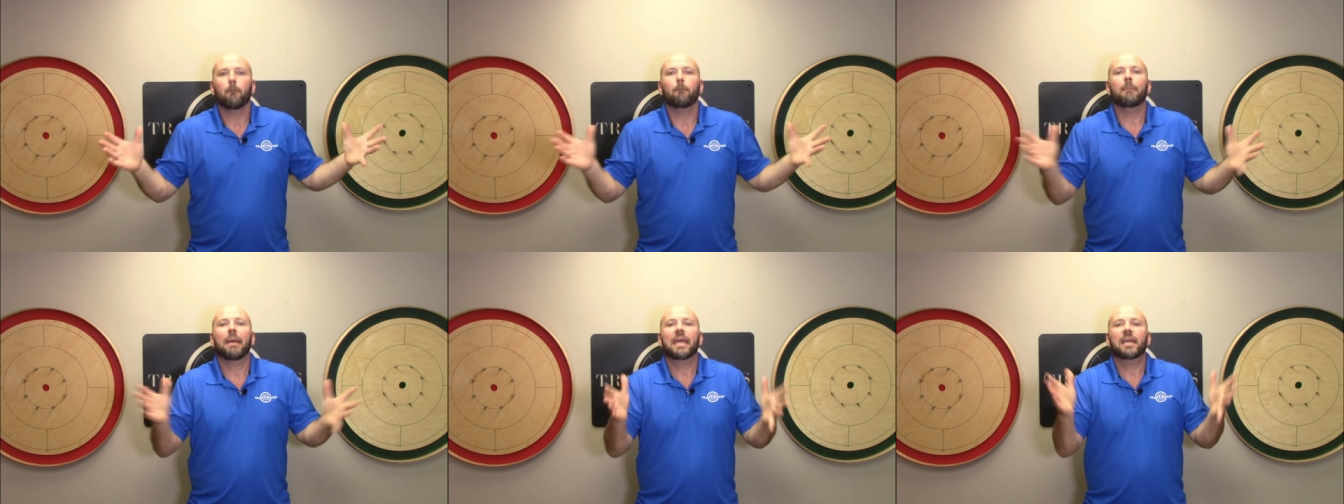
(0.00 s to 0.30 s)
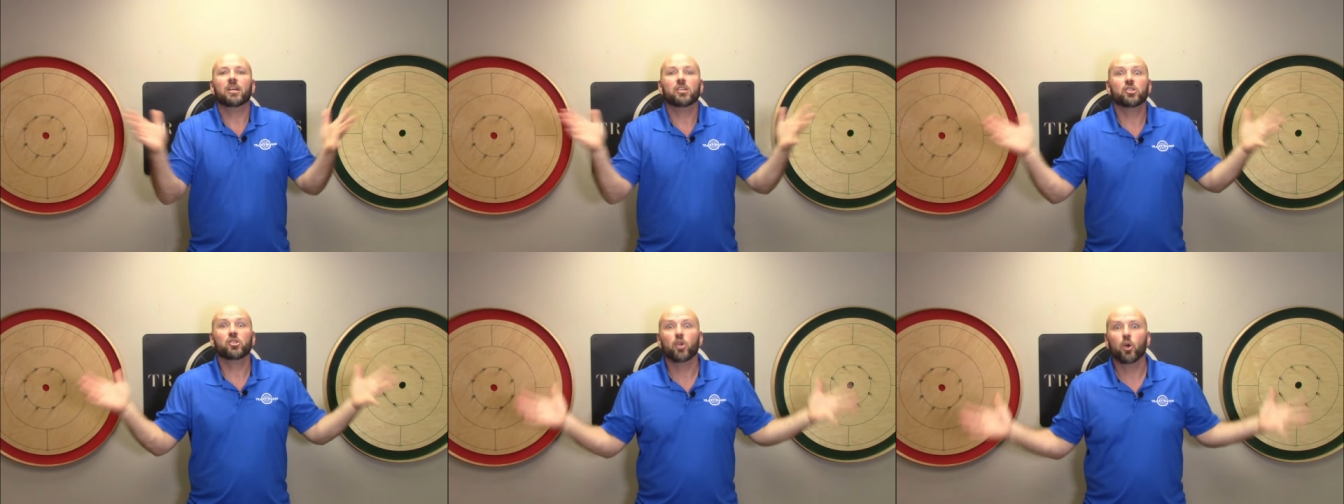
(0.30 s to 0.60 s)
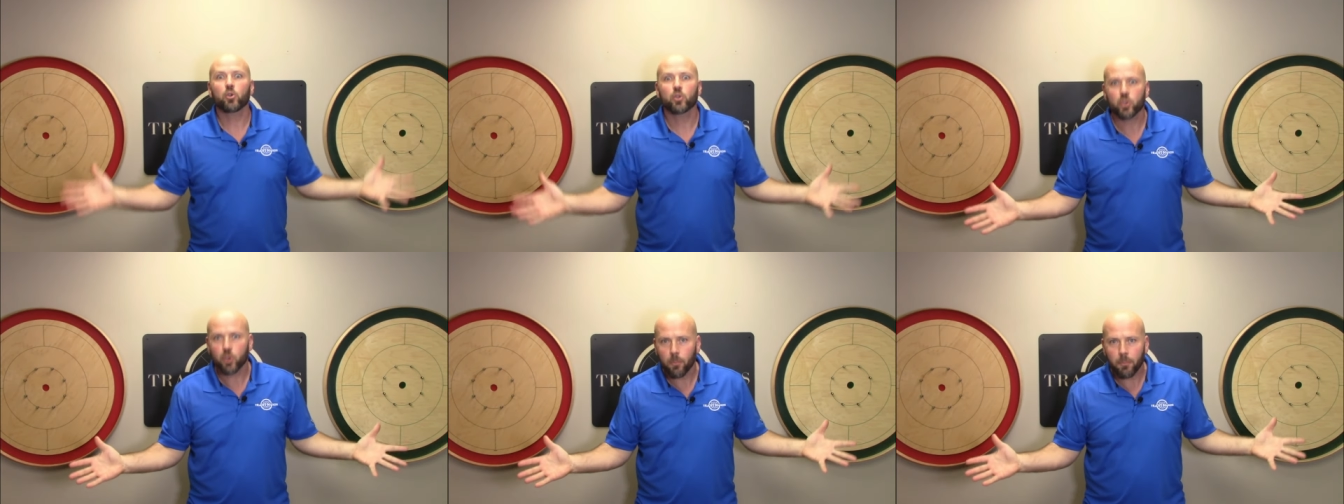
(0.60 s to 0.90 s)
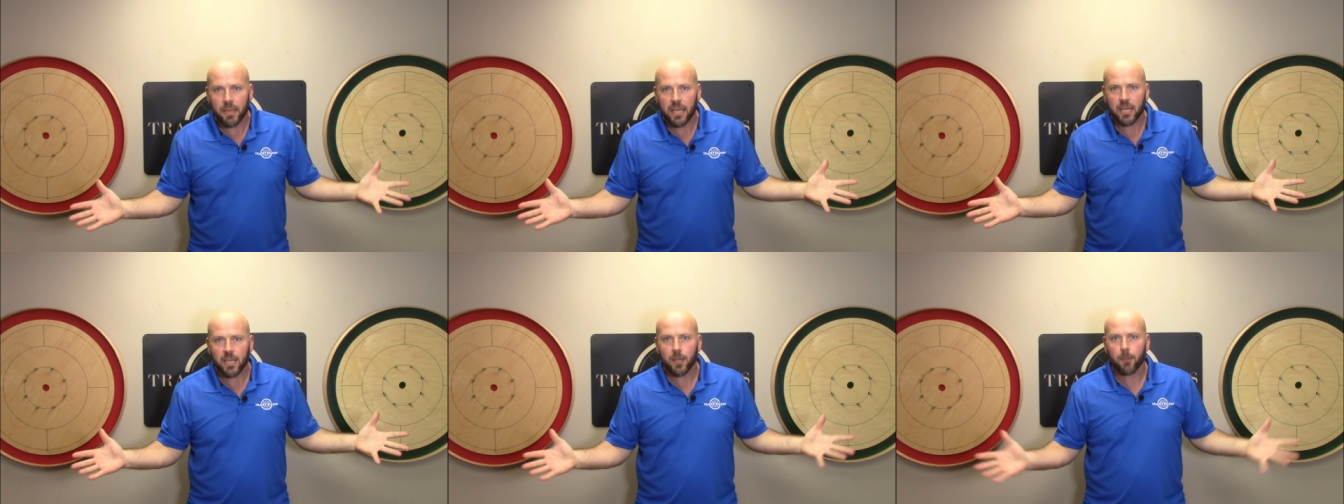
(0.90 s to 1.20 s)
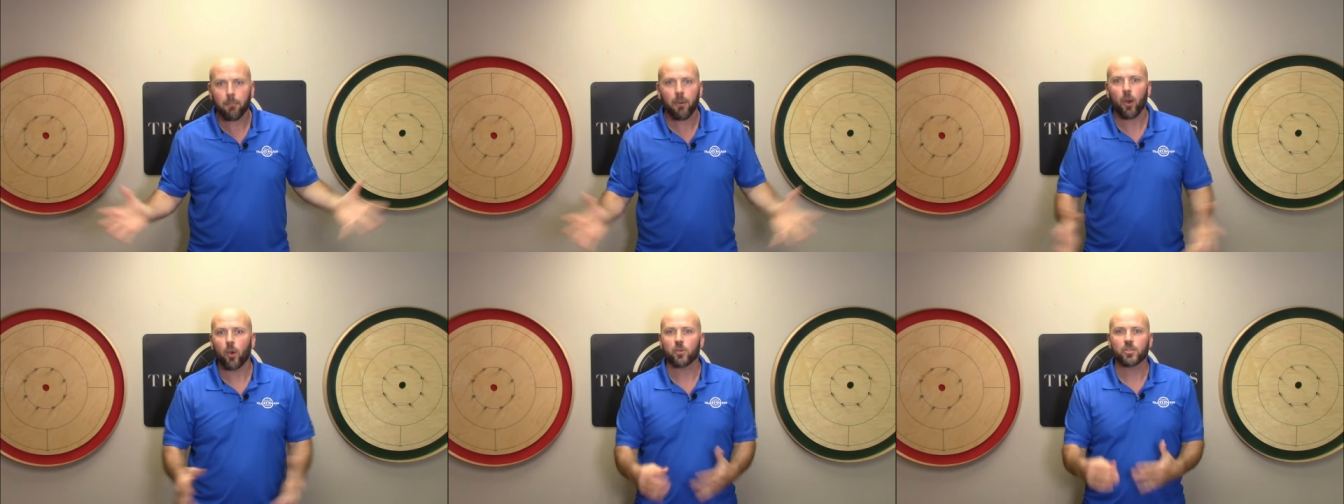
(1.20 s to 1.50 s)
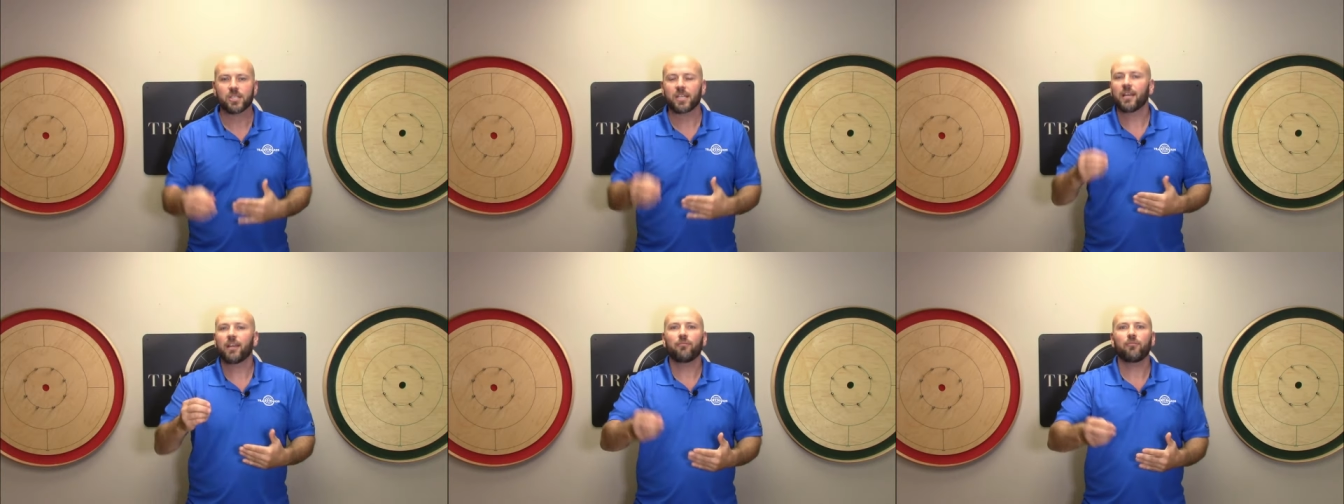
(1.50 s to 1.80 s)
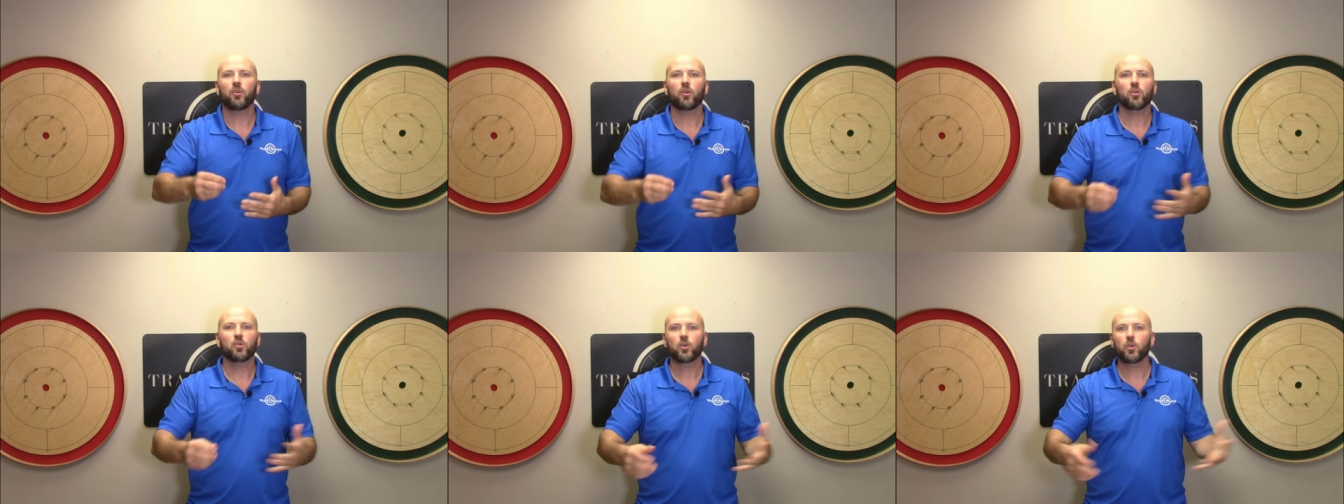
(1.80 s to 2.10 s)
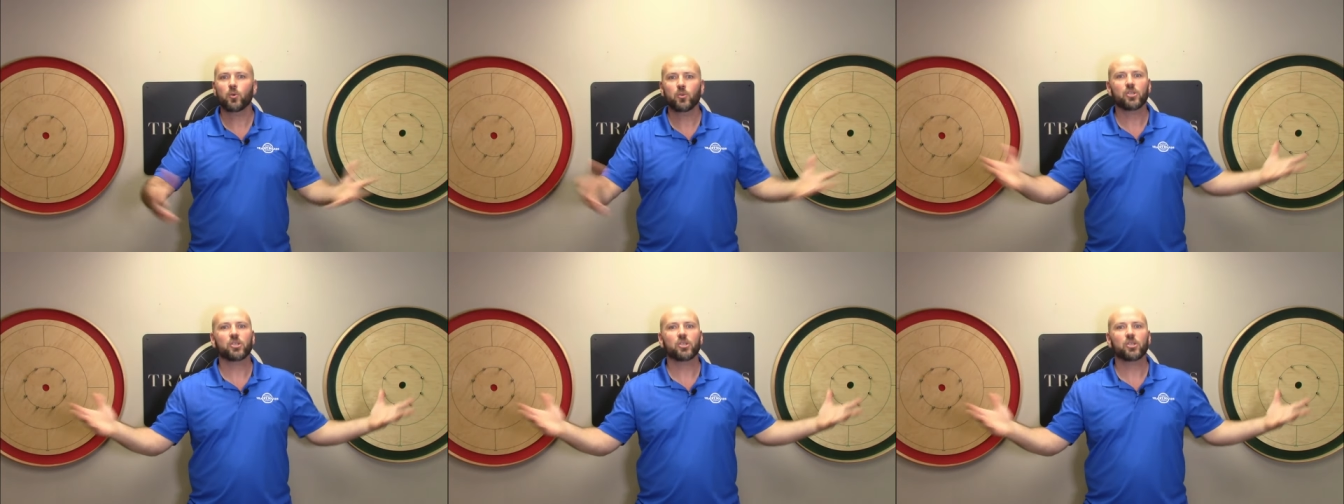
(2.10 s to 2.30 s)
Make a social media post, and if you do,